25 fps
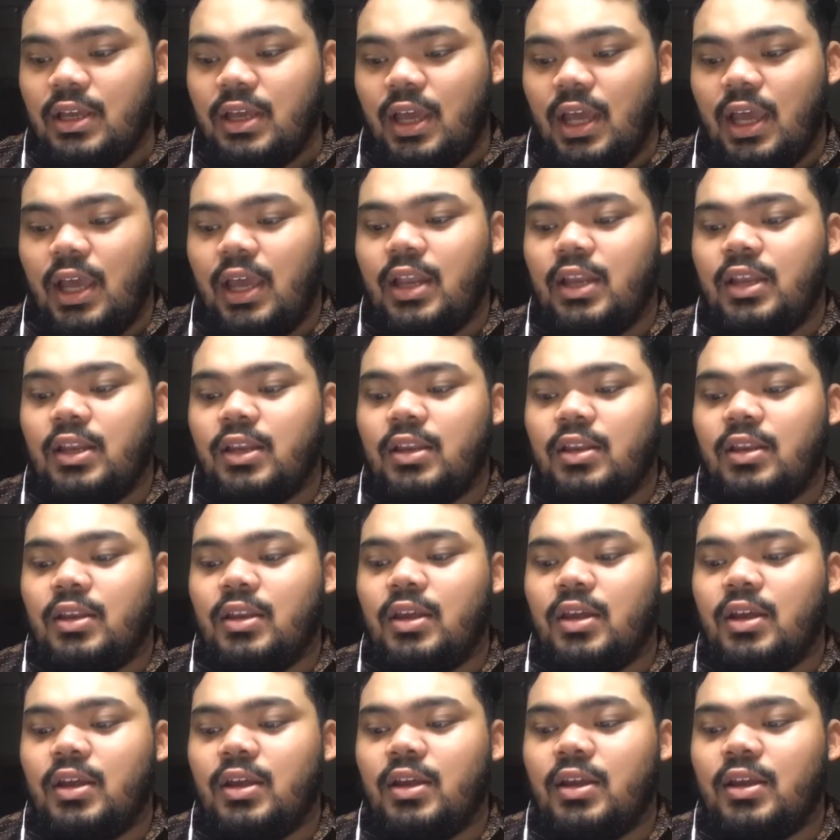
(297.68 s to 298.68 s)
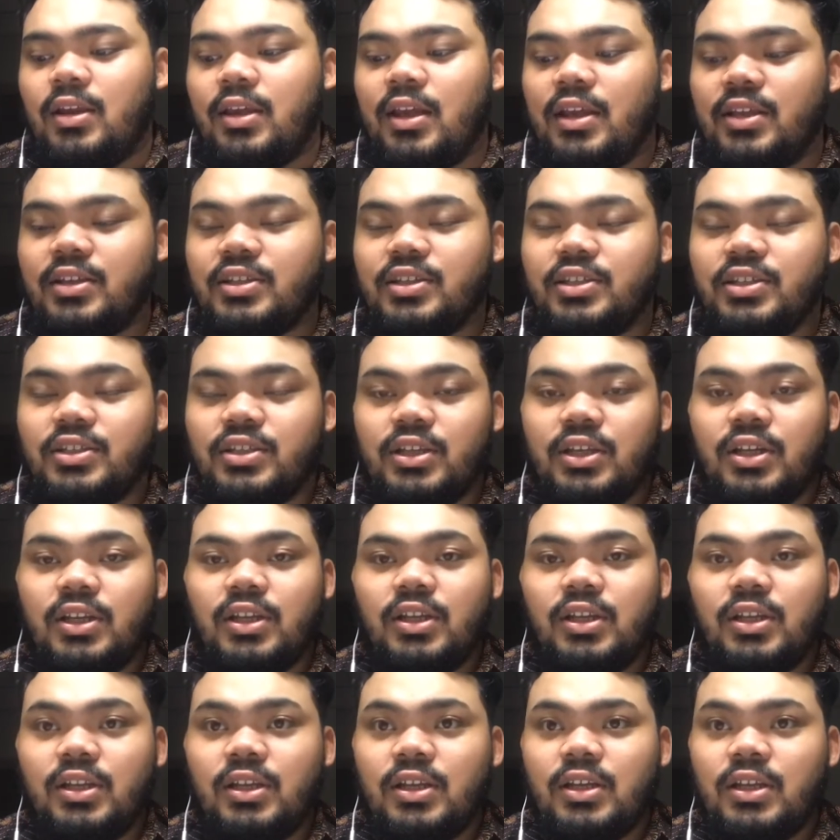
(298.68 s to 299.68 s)
and the reaction
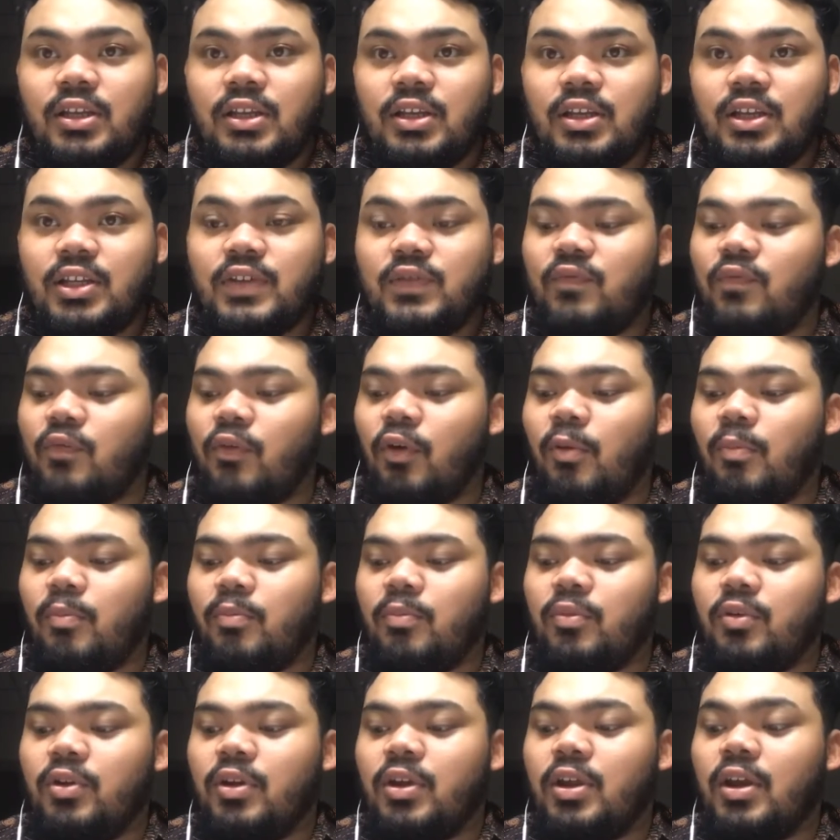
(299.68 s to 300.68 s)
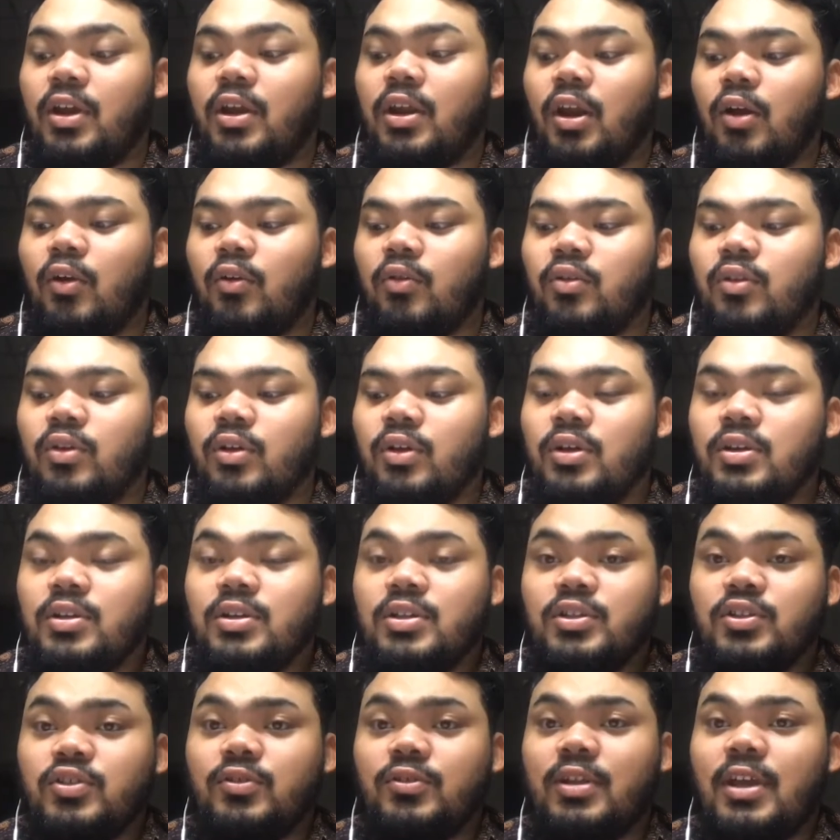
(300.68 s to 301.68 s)
is from the ground,
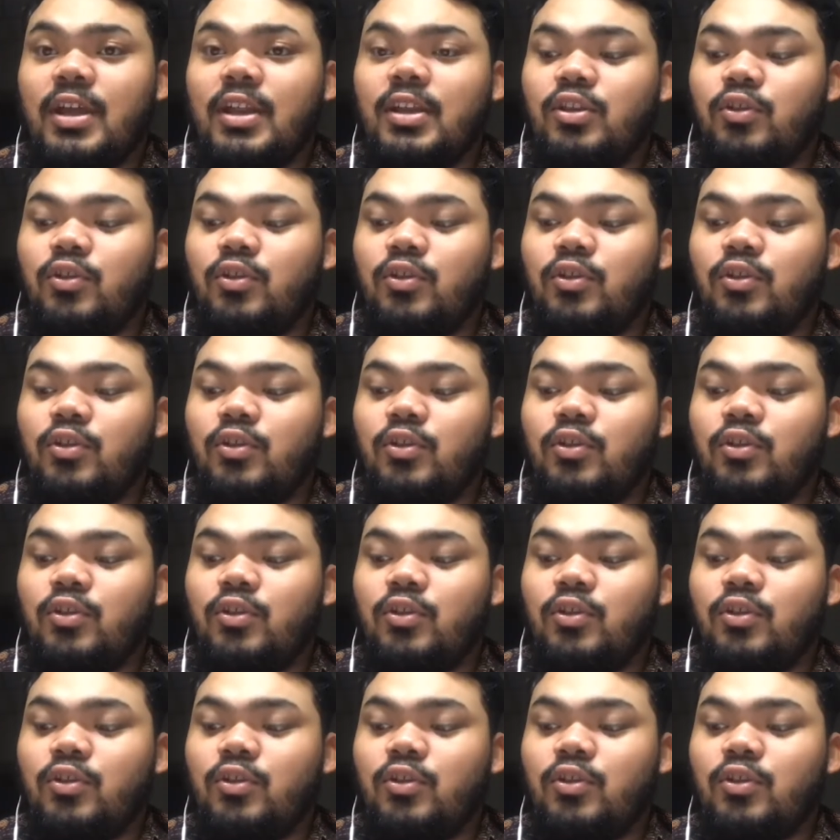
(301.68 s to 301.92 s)
so that